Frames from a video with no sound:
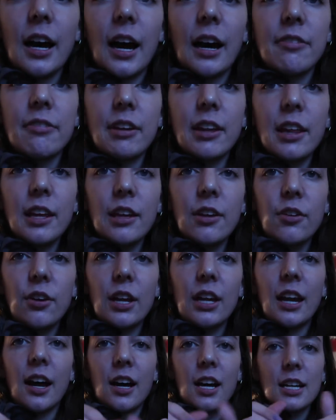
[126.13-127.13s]
I feel like you
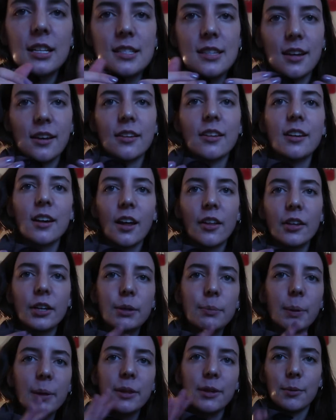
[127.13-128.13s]
cannot tell the color,
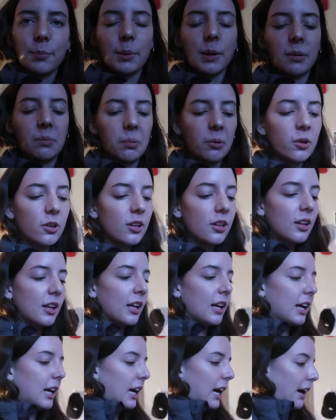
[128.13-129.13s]
but they're purple.
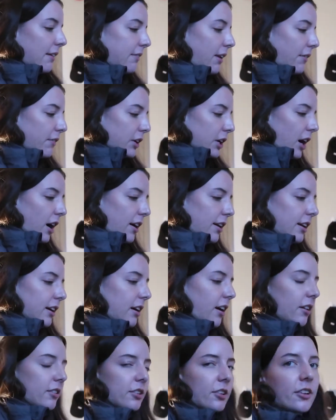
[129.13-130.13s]
I've never gotten a
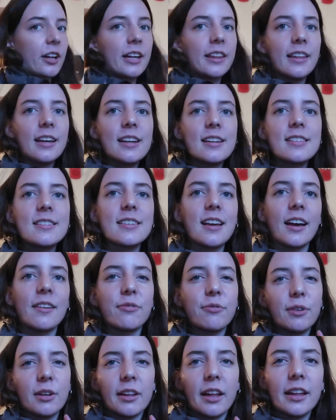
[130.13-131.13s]
color like this. I
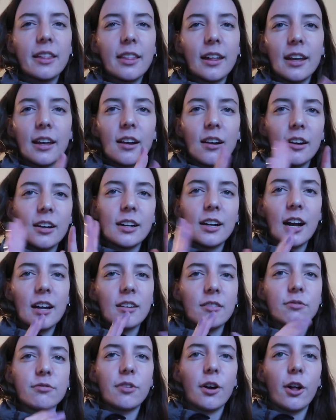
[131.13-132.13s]
feel like they are kind
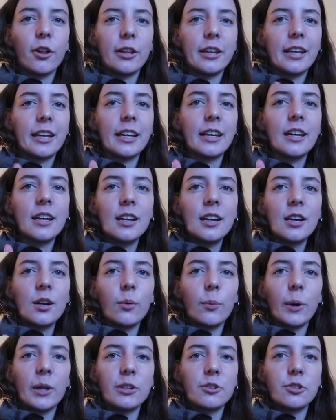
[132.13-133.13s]
of fally,
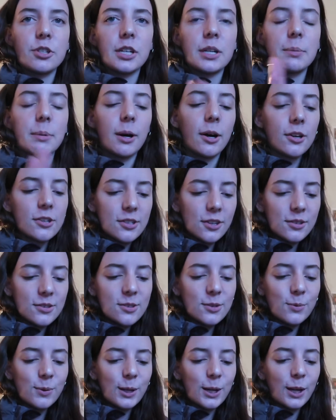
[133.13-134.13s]
wintry, but also
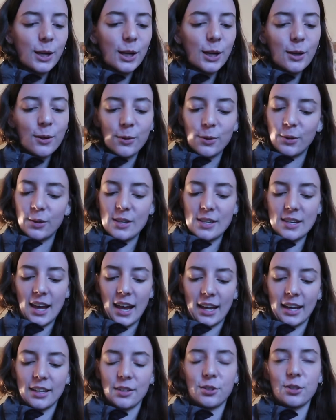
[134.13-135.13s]
super cute.
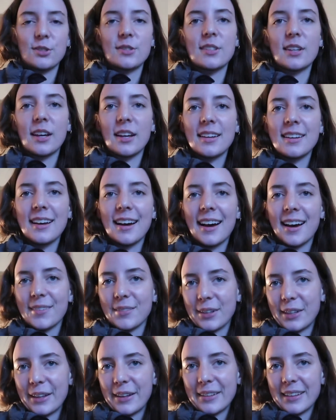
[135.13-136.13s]
And I just, I
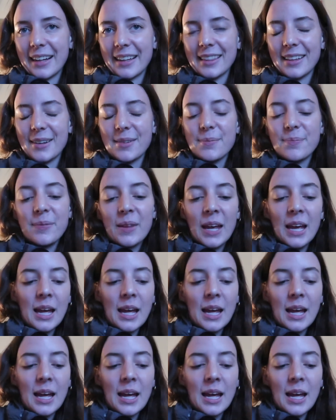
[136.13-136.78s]
really like them.